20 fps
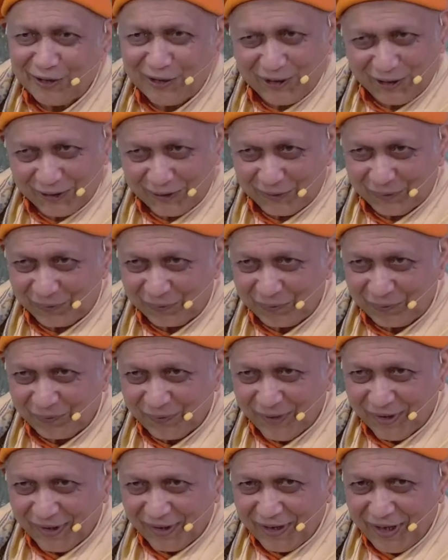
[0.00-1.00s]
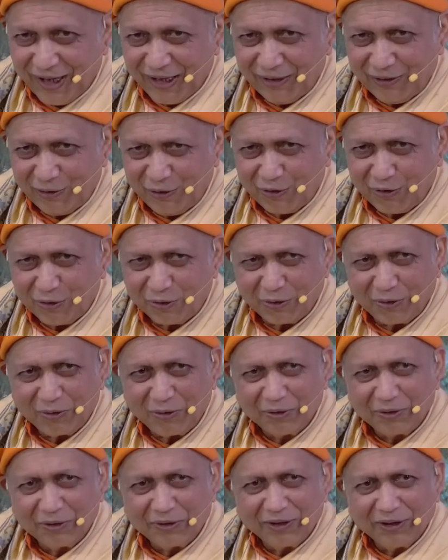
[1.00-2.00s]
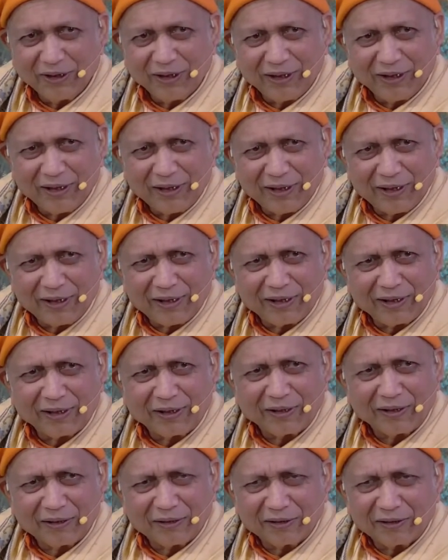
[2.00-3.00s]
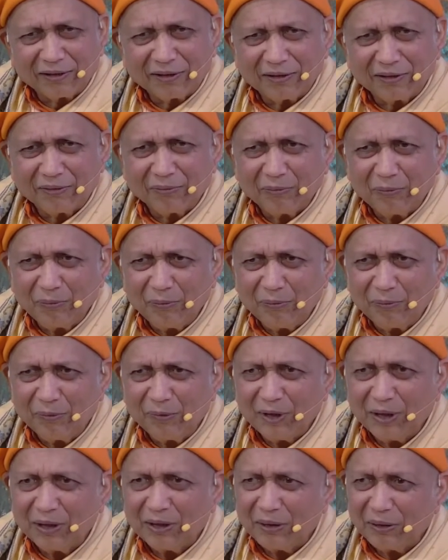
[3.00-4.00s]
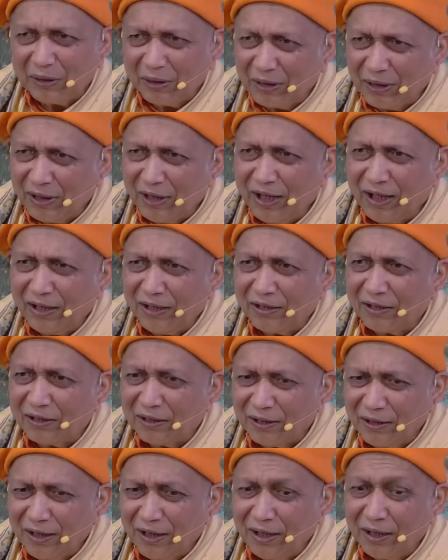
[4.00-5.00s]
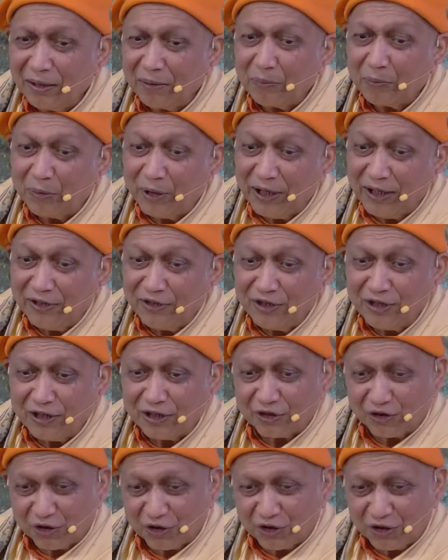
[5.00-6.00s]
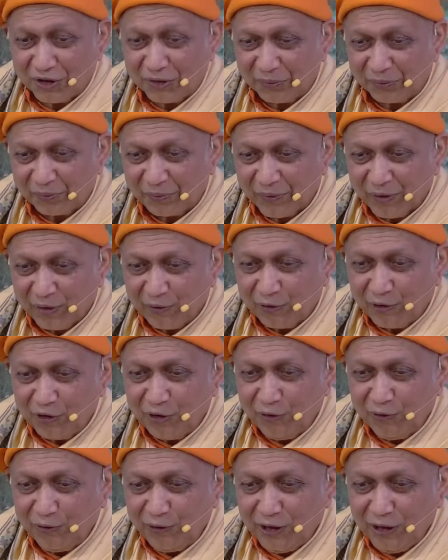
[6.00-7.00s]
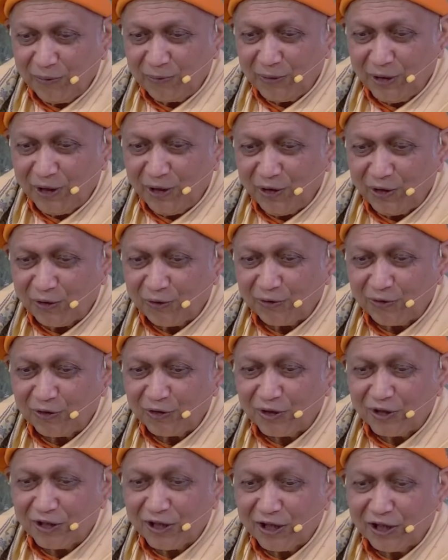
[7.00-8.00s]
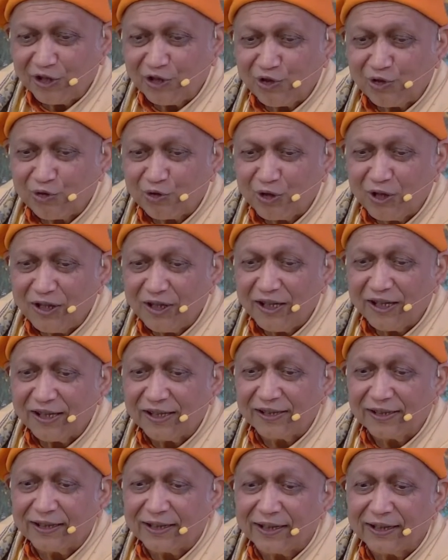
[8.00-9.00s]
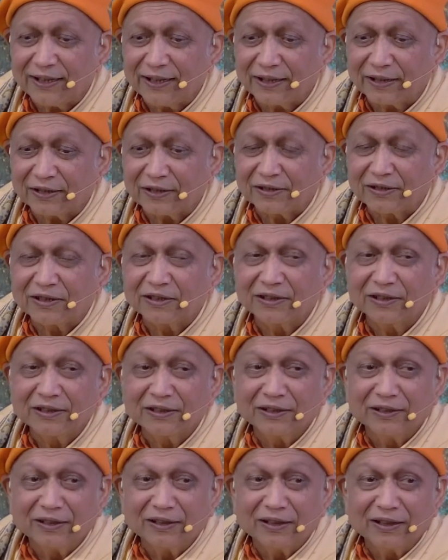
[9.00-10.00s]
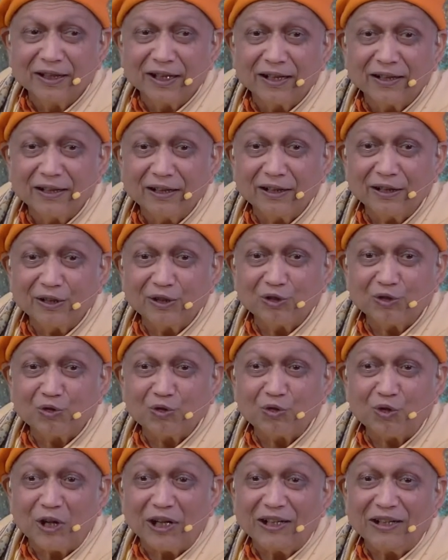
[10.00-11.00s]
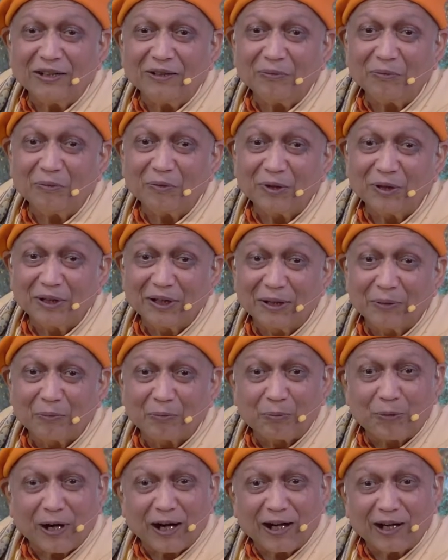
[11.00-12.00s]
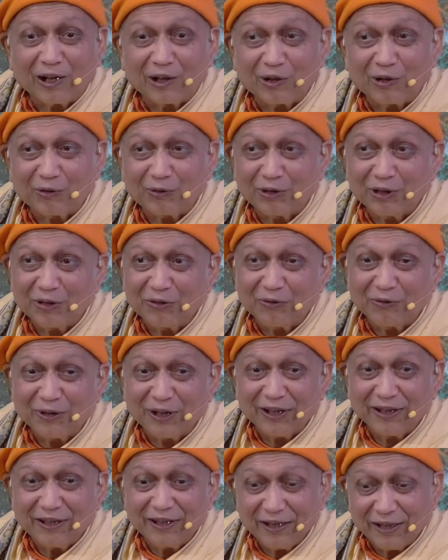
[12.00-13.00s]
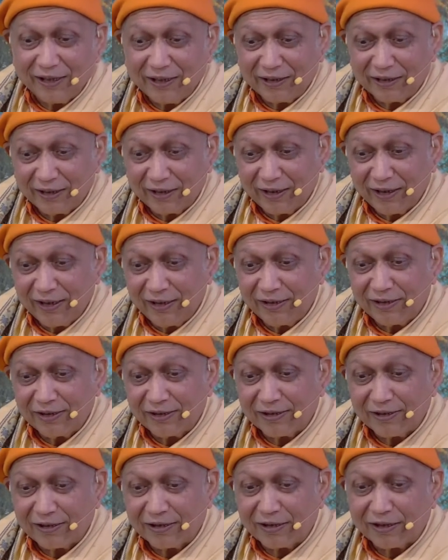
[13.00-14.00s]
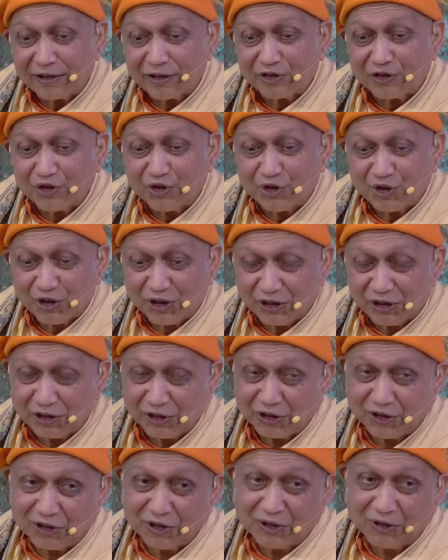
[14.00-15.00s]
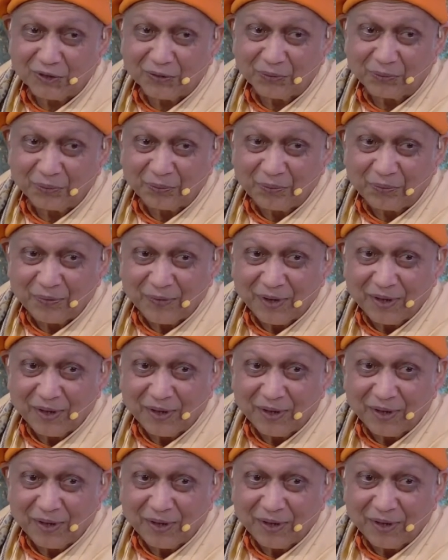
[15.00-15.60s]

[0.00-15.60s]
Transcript: direction, that to uh, uh, get the pleasures, fulfillment of sensual desires. That is one part of the Vedic instructions.